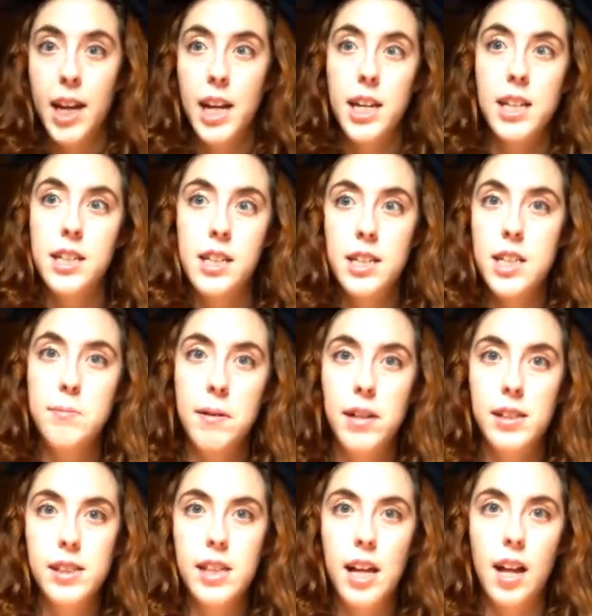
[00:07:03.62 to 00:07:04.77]
It
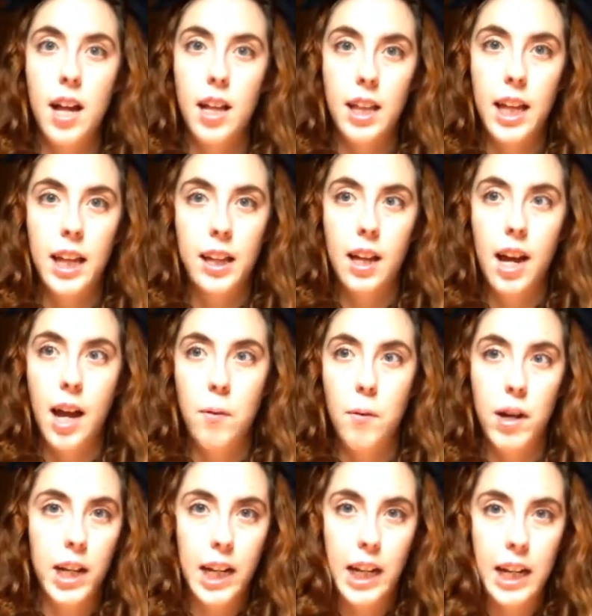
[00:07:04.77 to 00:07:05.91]
smells like I
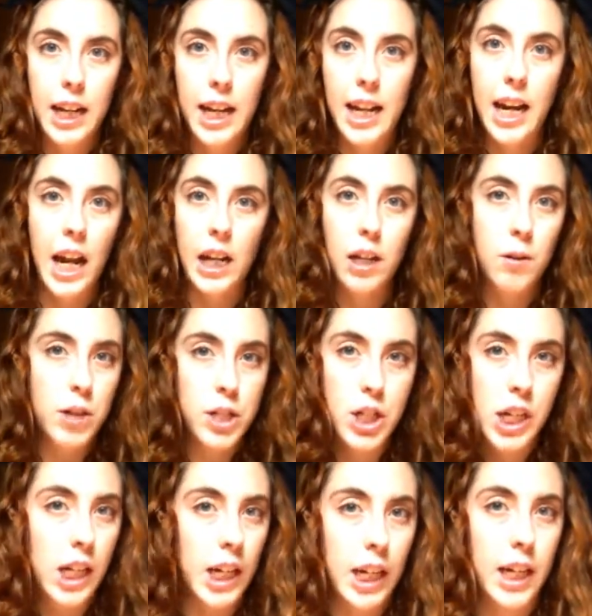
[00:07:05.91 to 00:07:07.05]
want to eat it, and I know I
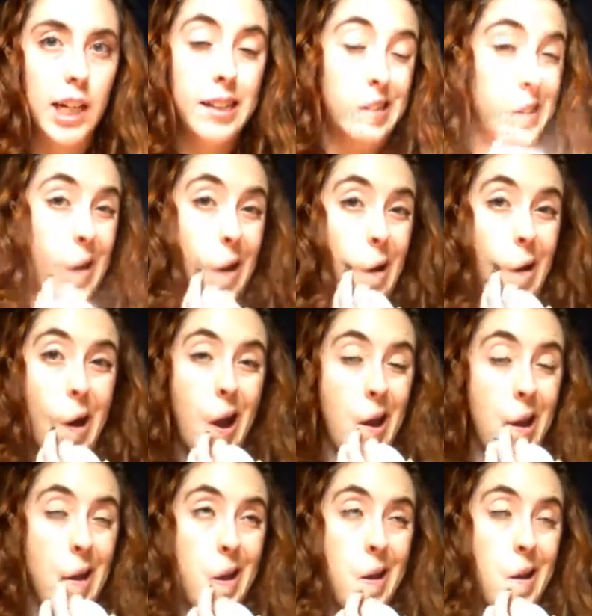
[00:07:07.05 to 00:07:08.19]
shouldn't eat it, so
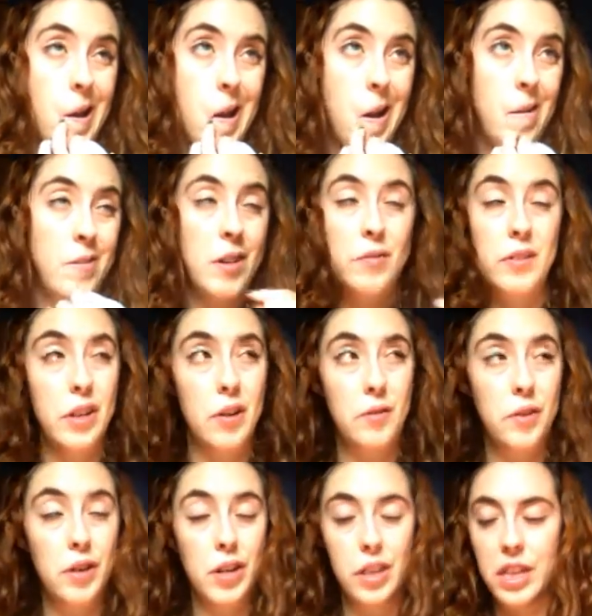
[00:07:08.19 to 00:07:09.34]
I have definitely
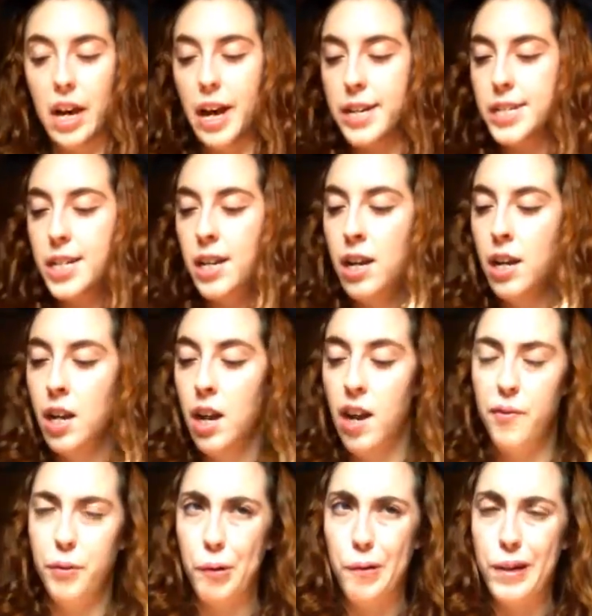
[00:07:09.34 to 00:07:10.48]
avoided that,
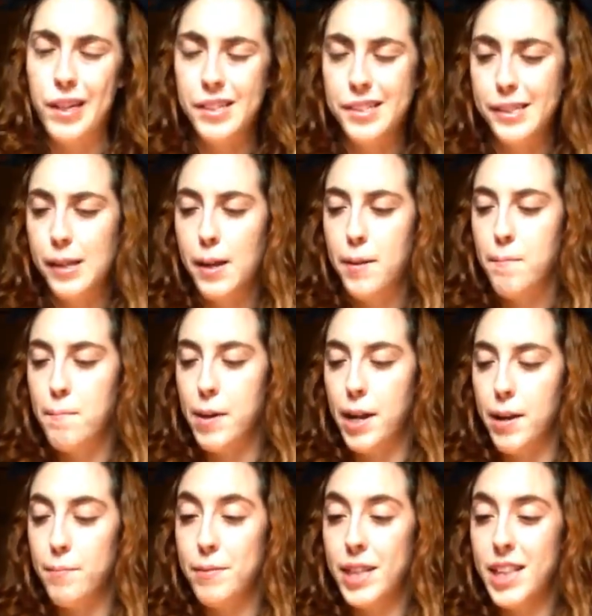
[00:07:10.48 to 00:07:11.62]
of course.
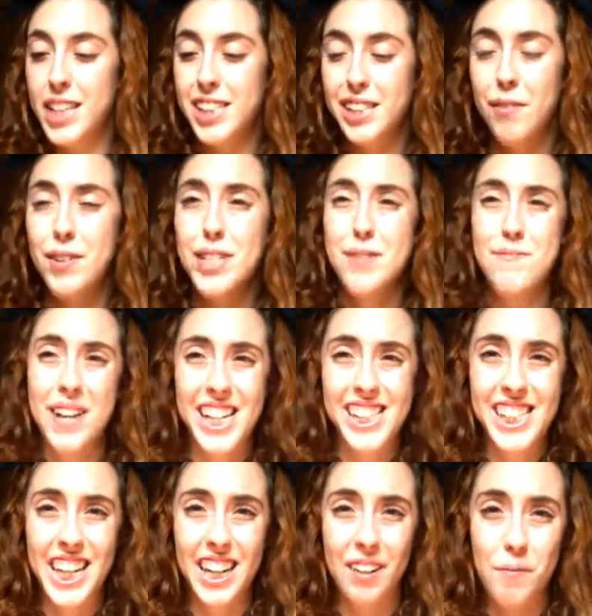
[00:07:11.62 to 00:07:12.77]
But, this stuff is
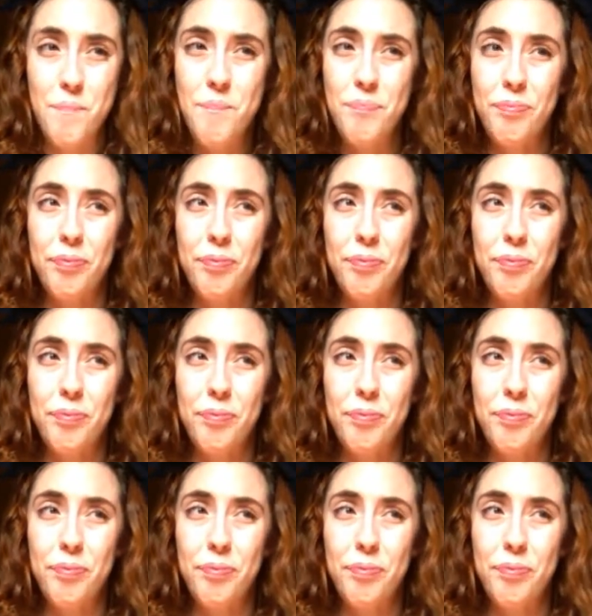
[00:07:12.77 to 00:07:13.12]
amazing.